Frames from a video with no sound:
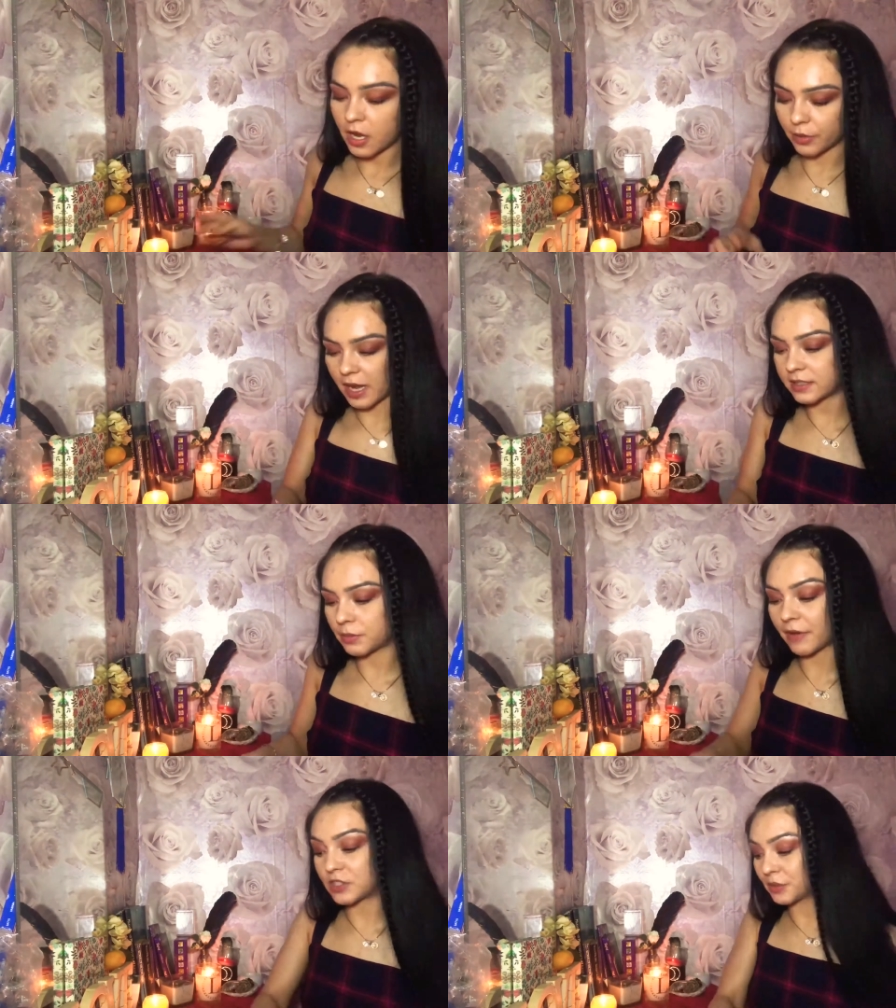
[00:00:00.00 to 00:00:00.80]
Okay, so
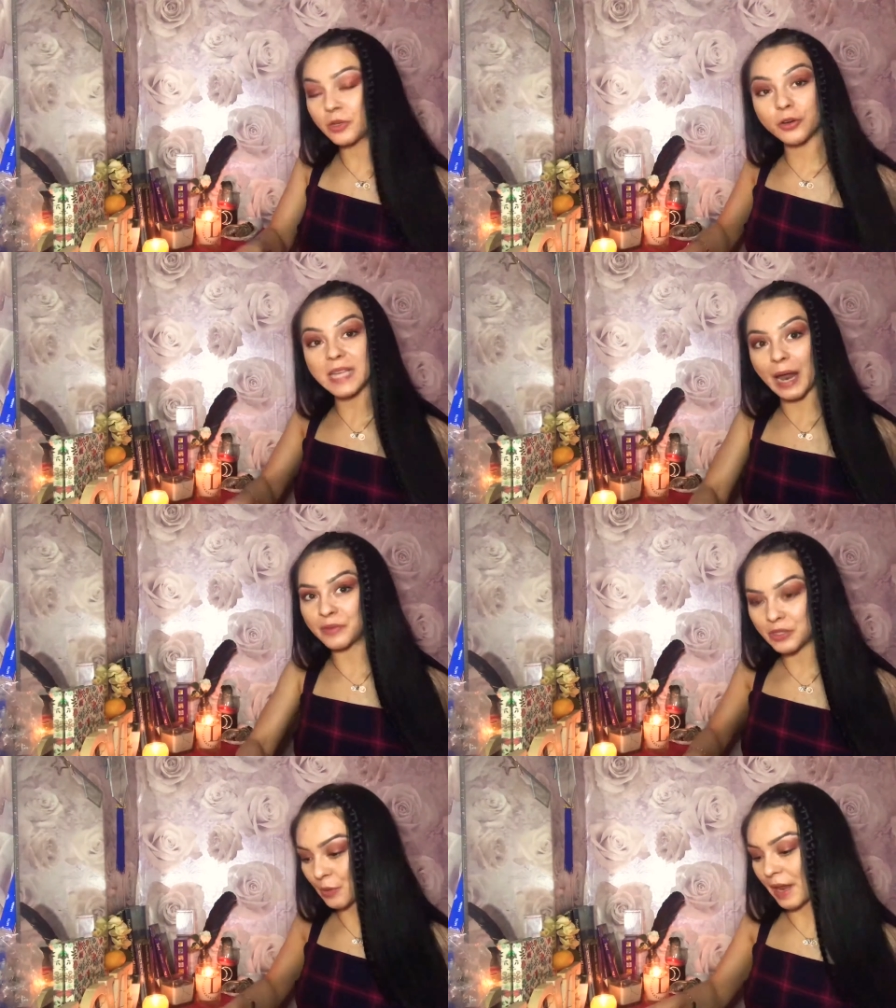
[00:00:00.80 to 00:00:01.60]
we've got the Two of Cups and the
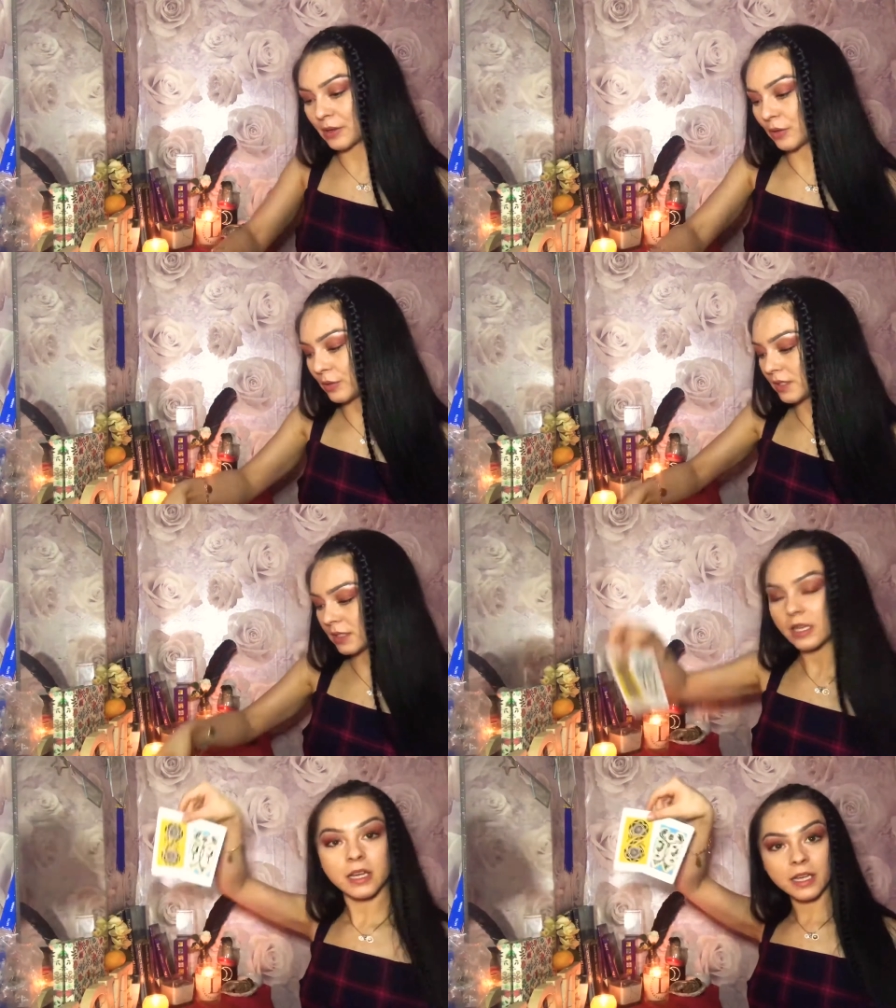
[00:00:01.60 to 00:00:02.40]
Two of Pentacles.
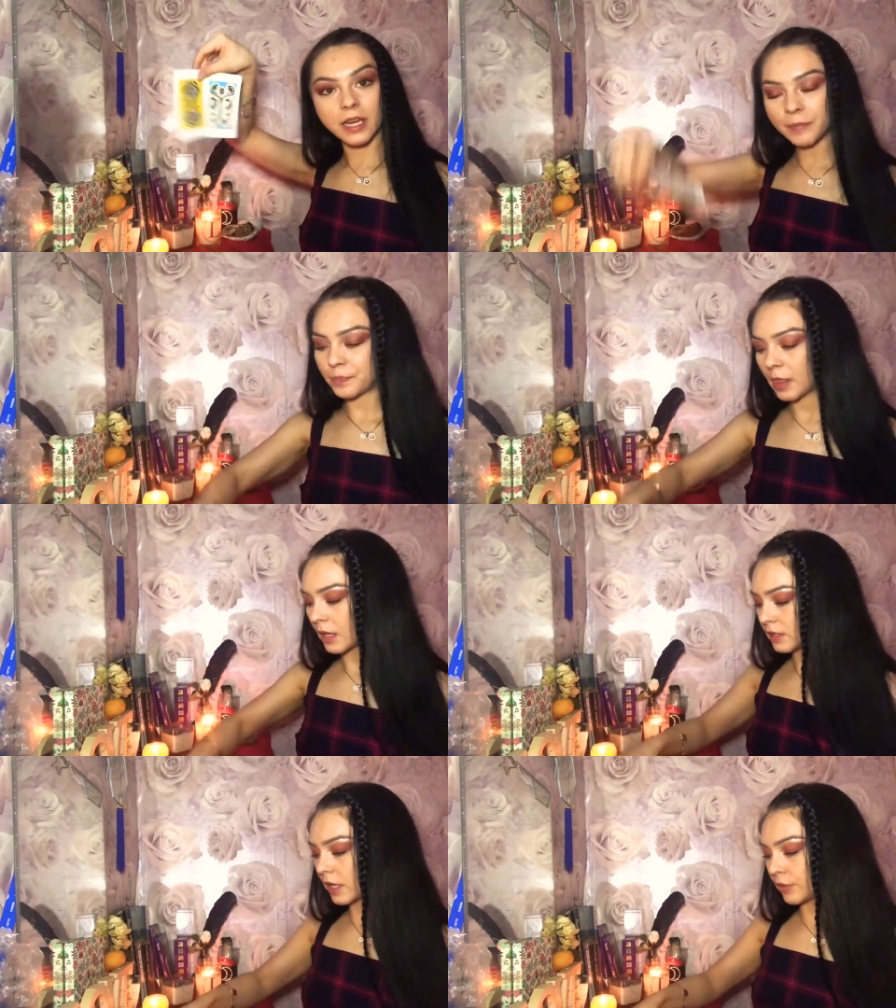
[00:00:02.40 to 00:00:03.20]
Yeah,
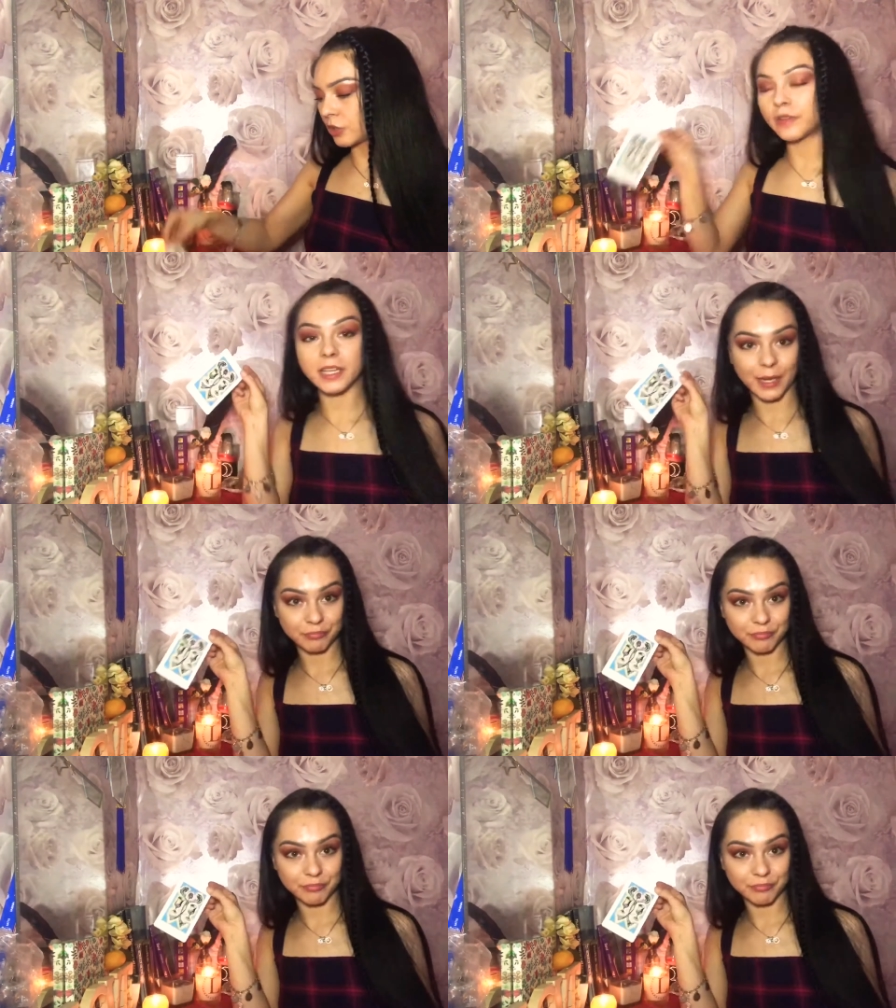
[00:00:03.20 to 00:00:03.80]
so you're currently